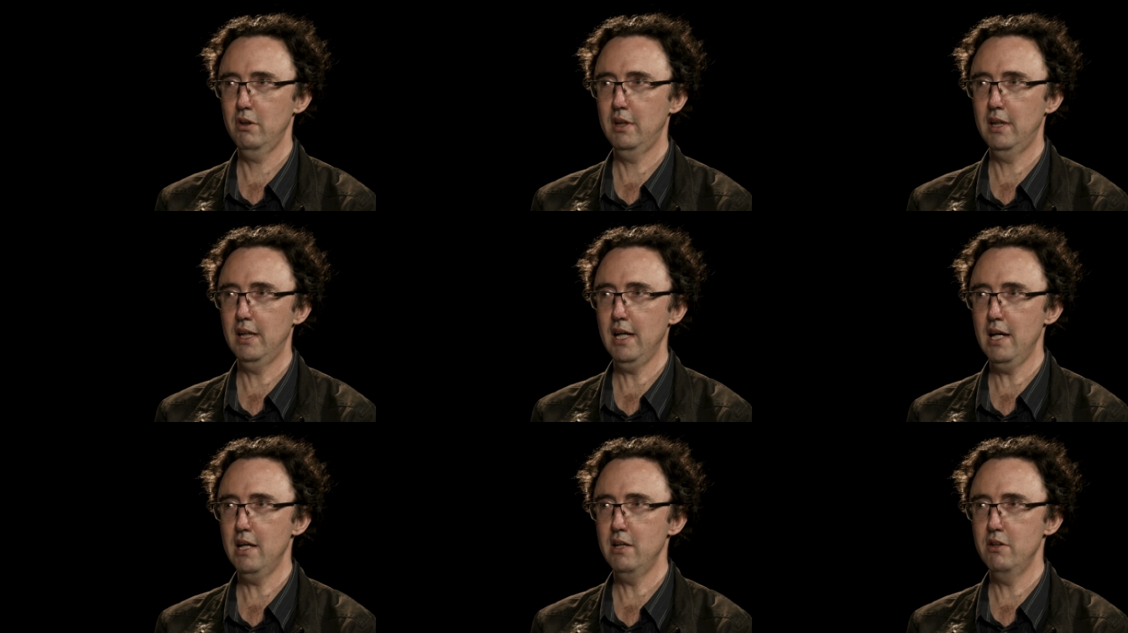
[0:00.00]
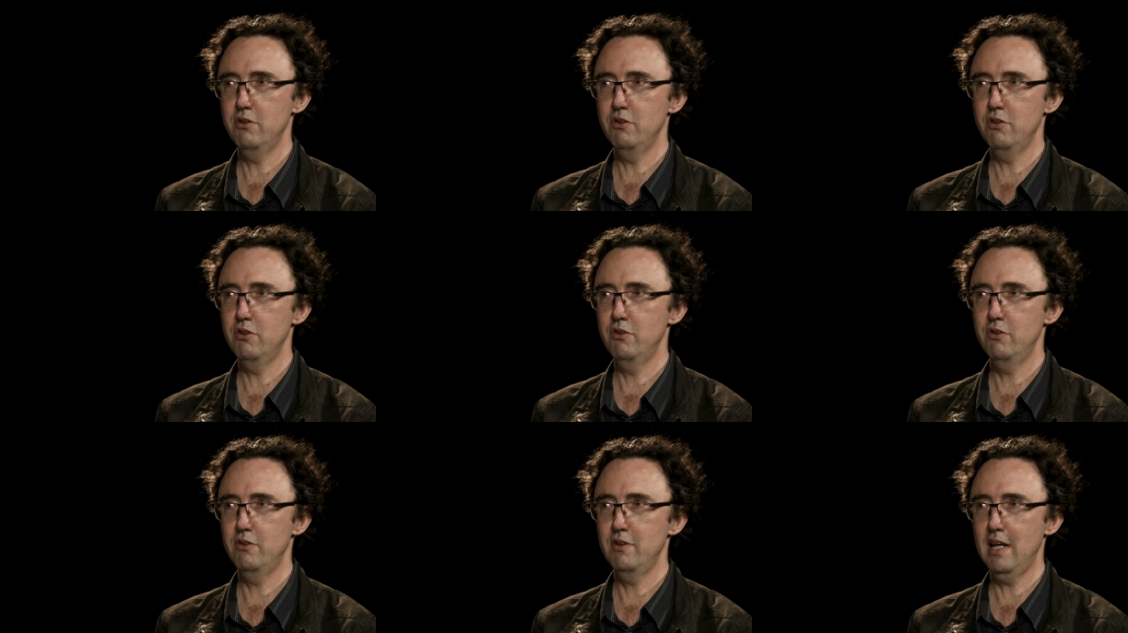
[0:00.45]

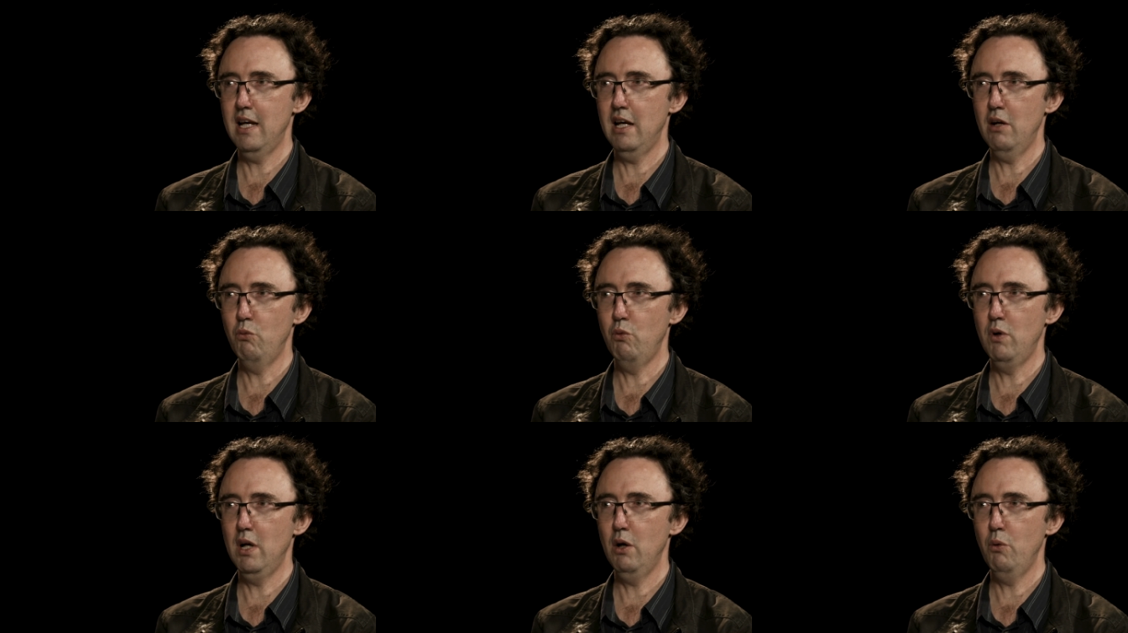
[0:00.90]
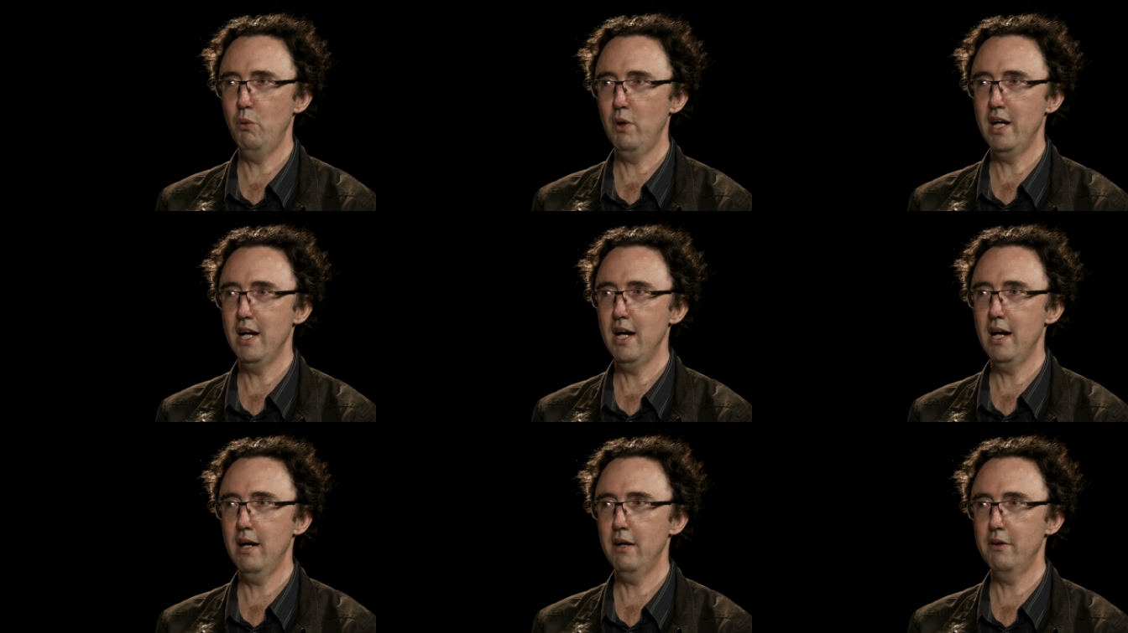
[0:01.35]
gazes at where we
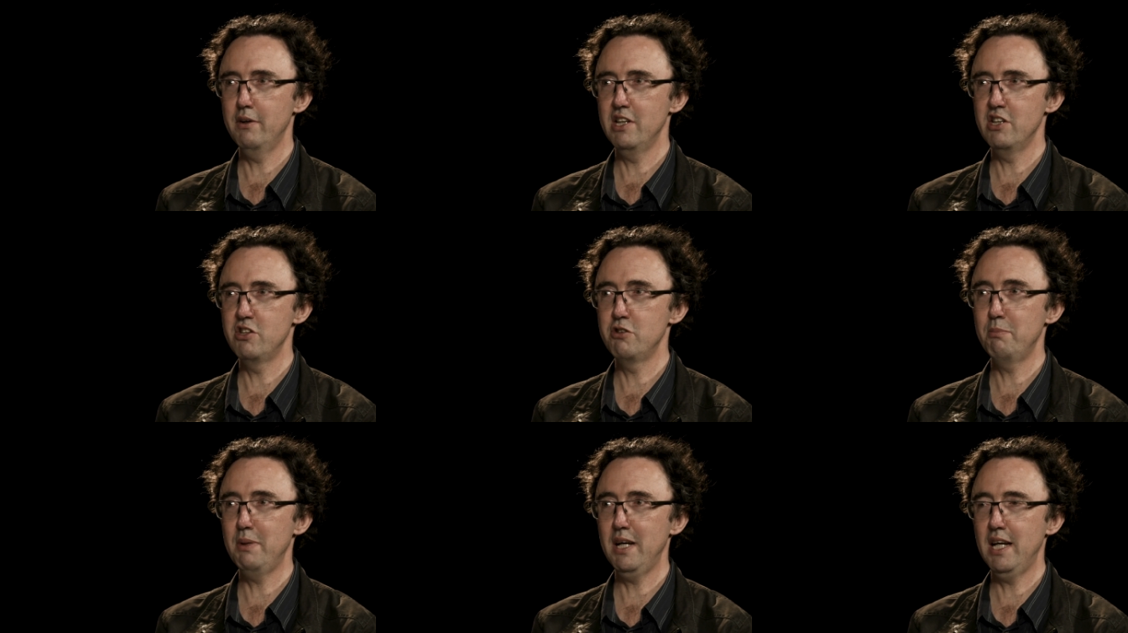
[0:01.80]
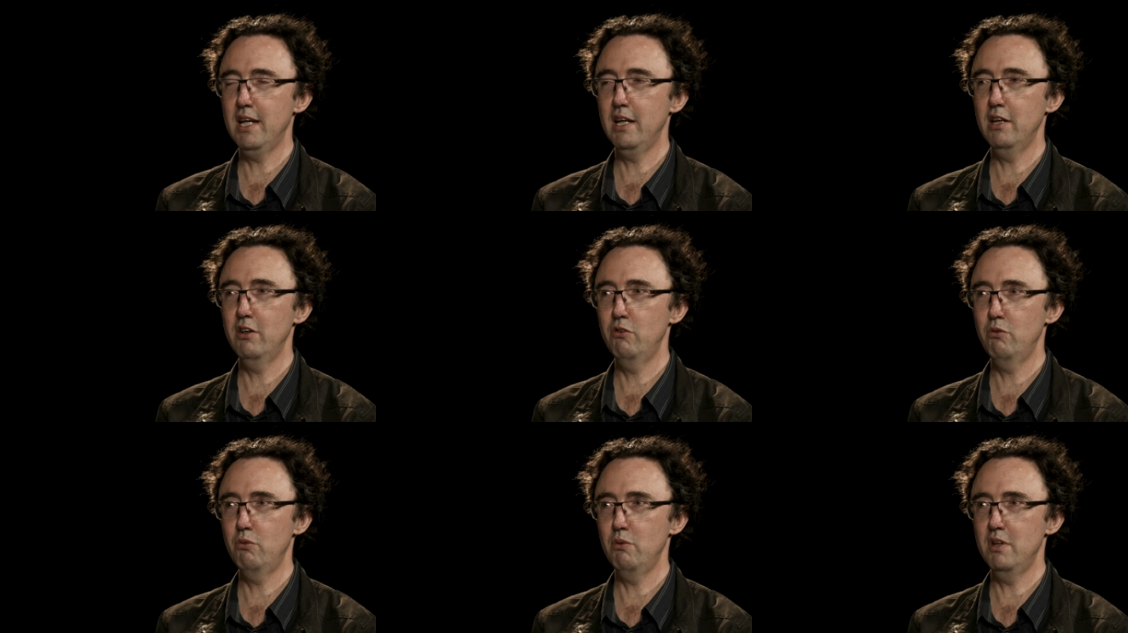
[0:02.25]
are in
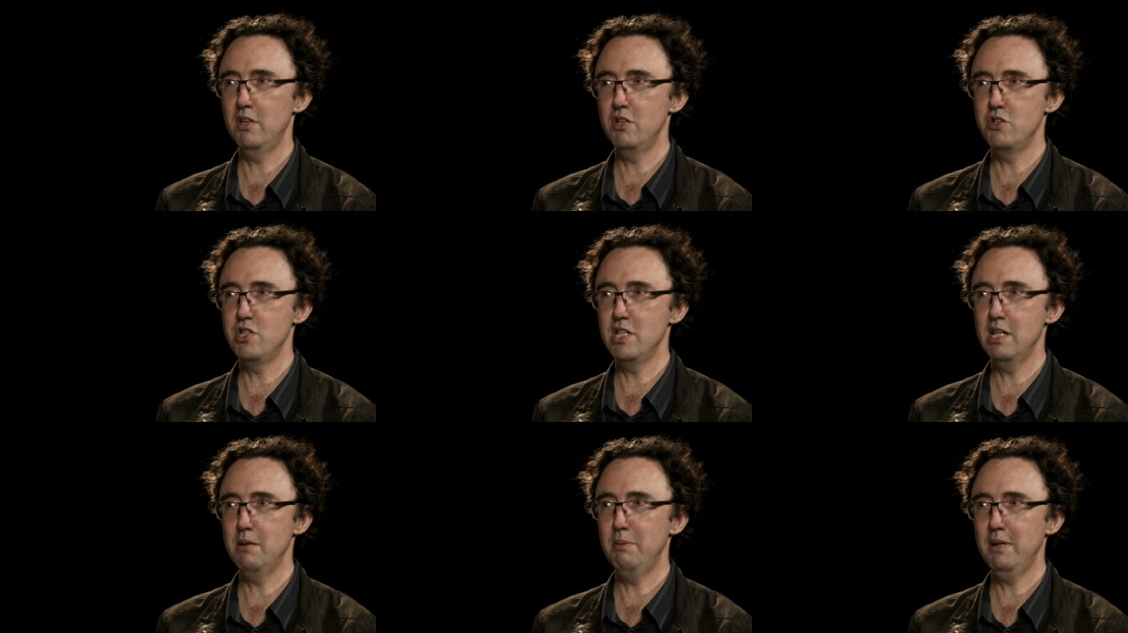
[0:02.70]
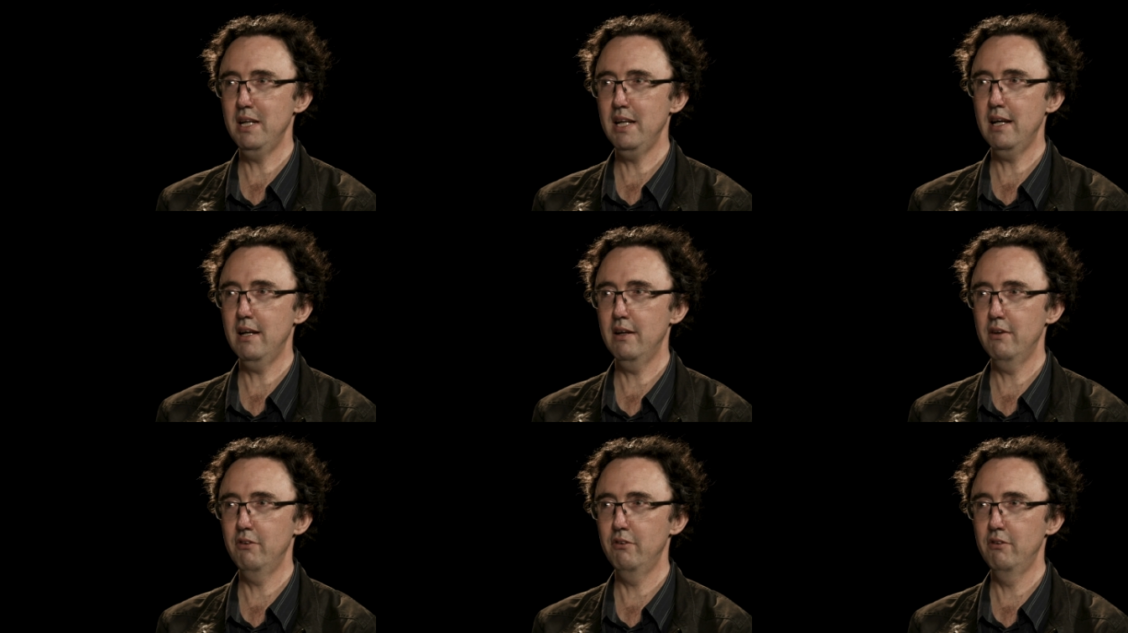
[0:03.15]
space with the
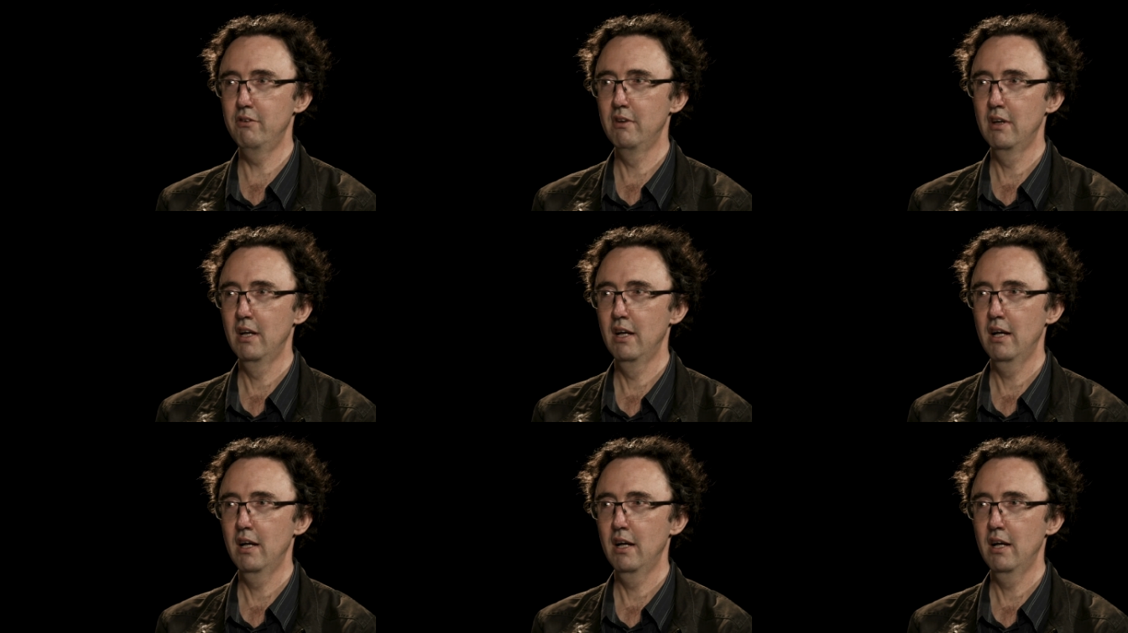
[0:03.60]
GPS